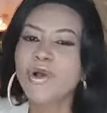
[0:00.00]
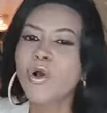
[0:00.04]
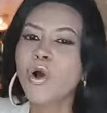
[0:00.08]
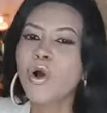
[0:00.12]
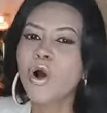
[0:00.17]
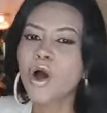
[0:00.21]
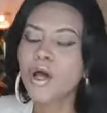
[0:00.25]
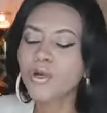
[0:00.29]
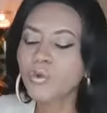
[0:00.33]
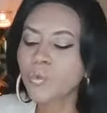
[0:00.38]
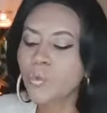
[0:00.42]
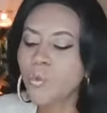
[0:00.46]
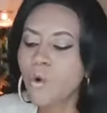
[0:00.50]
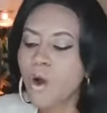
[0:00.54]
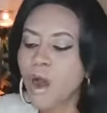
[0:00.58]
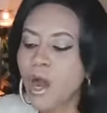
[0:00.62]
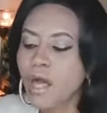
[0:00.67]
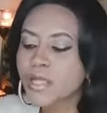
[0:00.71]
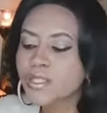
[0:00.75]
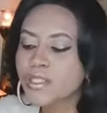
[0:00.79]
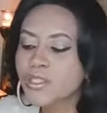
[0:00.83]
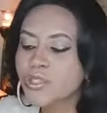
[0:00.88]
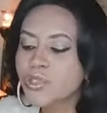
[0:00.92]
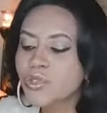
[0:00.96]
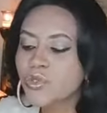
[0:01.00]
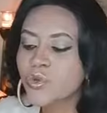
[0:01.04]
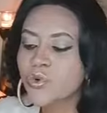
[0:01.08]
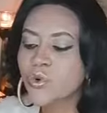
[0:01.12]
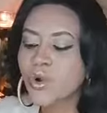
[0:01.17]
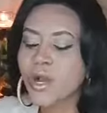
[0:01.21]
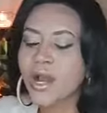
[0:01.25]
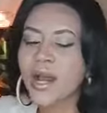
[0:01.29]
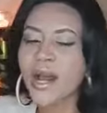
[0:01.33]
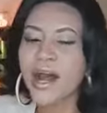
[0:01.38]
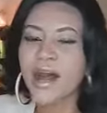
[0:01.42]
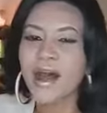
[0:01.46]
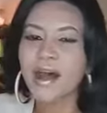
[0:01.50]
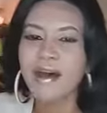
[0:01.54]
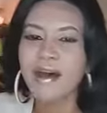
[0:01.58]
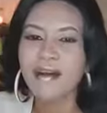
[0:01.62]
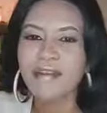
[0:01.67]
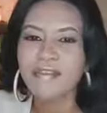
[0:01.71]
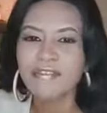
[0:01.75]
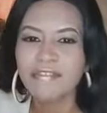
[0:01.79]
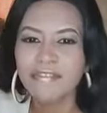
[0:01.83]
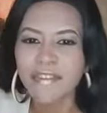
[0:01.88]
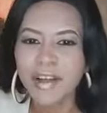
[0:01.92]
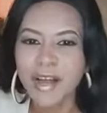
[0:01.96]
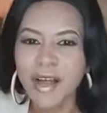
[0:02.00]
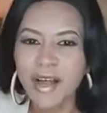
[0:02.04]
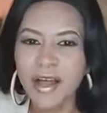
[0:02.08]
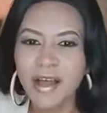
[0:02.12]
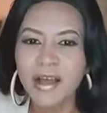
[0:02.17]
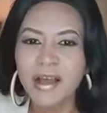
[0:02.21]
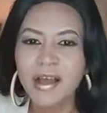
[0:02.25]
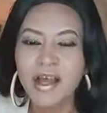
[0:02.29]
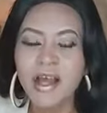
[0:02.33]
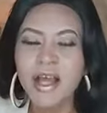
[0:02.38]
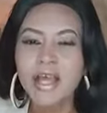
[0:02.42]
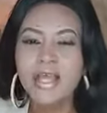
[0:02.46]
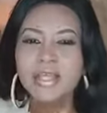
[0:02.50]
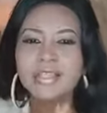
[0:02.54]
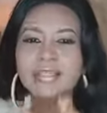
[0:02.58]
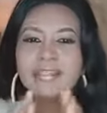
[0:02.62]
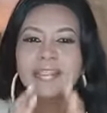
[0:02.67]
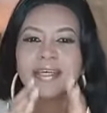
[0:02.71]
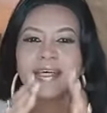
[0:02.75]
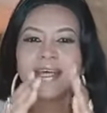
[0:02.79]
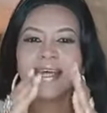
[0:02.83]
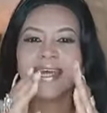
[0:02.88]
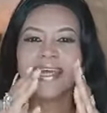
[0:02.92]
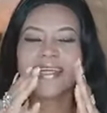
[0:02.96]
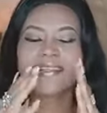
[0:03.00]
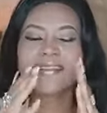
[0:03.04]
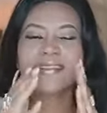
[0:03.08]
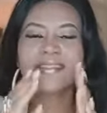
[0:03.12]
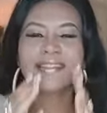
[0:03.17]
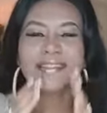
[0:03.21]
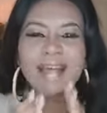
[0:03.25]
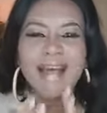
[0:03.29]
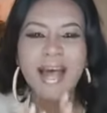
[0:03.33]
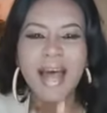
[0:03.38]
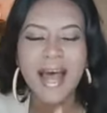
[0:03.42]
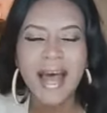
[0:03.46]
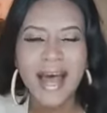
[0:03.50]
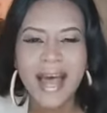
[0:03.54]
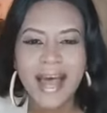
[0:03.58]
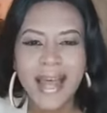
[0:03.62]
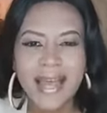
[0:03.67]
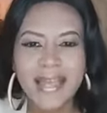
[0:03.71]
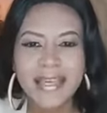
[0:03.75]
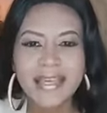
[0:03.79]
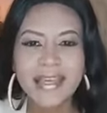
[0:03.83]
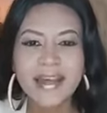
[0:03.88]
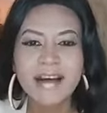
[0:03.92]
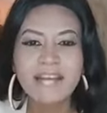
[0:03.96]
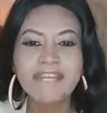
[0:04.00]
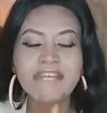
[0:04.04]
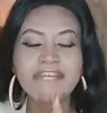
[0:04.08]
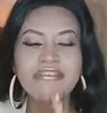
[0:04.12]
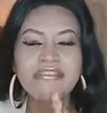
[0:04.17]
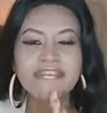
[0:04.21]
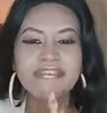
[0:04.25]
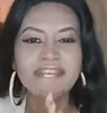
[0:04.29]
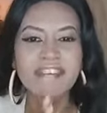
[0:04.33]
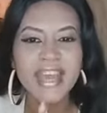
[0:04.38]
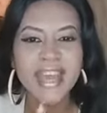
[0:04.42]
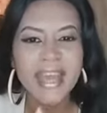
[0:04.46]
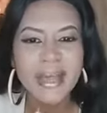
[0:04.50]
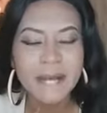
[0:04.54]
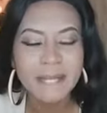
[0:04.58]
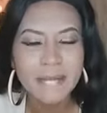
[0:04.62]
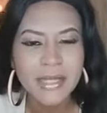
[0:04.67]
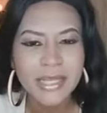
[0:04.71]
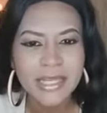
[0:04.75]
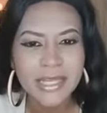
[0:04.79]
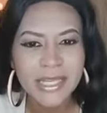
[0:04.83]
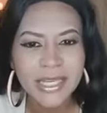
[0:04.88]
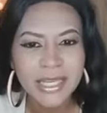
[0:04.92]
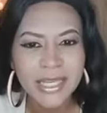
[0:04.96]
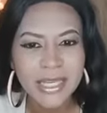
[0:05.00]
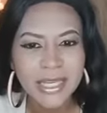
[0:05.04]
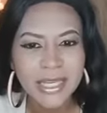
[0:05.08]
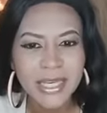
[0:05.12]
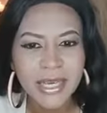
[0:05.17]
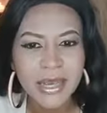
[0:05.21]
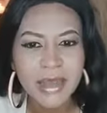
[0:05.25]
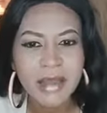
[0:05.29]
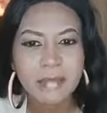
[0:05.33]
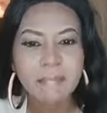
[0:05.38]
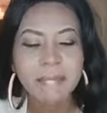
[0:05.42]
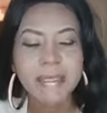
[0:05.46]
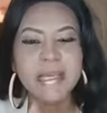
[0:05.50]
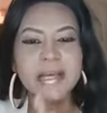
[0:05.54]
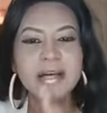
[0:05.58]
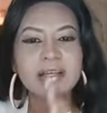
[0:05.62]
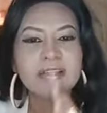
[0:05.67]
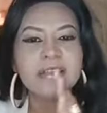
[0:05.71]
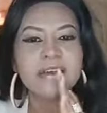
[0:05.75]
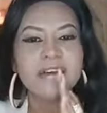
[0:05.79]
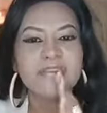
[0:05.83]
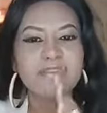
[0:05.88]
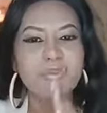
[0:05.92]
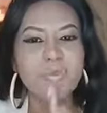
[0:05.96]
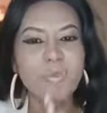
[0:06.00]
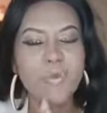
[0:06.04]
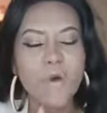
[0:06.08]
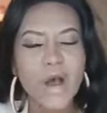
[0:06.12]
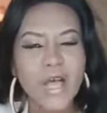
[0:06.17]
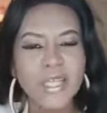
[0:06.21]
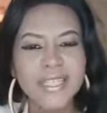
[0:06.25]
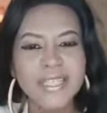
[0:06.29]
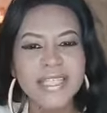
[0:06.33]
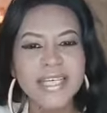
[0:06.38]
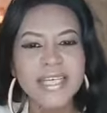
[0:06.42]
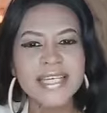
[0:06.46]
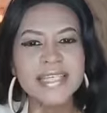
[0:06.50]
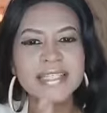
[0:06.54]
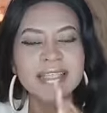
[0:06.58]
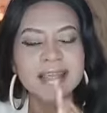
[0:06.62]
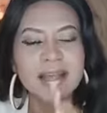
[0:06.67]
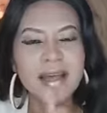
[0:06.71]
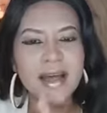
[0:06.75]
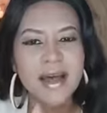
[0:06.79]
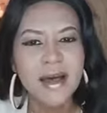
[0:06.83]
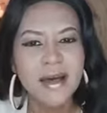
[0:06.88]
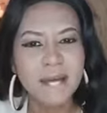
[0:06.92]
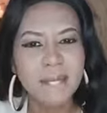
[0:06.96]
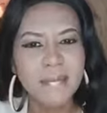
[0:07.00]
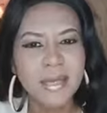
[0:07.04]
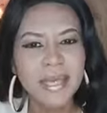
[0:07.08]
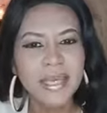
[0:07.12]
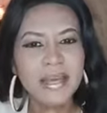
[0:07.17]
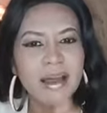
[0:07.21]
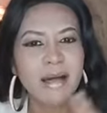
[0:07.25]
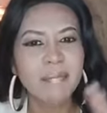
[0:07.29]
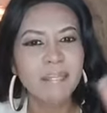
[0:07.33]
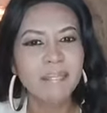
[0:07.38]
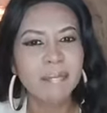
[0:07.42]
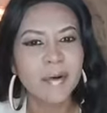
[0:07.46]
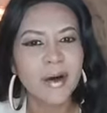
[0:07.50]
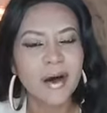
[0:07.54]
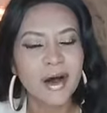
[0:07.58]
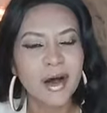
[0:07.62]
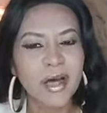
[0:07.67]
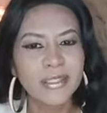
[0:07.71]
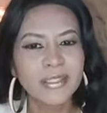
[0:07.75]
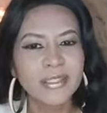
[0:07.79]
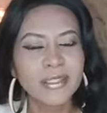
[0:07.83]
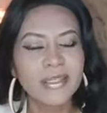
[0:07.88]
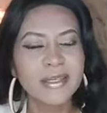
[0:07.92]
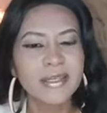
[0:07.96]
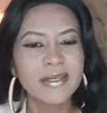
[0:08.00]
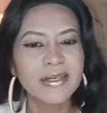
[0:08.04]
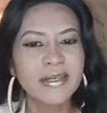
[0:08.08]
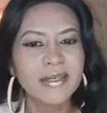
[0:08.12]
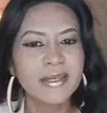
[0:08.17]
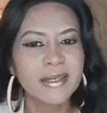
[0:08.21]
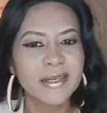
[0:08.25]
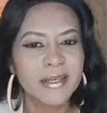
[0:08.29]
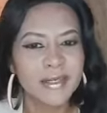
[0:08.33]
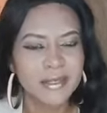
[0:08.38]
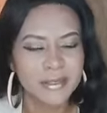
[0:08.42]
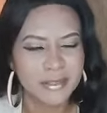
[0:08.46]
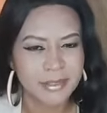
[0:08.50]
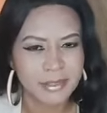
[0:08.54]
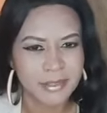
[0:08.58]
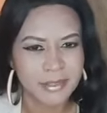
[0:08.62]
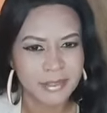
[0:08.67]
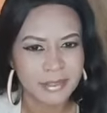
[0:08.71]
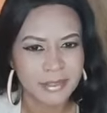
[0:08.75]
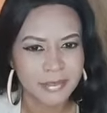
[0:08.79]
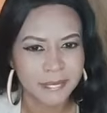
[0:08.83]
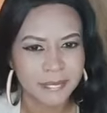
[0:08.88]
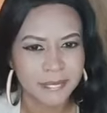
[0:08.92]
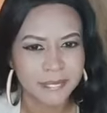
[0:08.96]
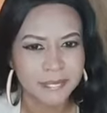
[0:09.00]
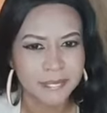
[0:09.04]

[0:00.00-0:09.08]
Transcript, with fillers: God wants to cover the entire family because of what is coming upon the earth.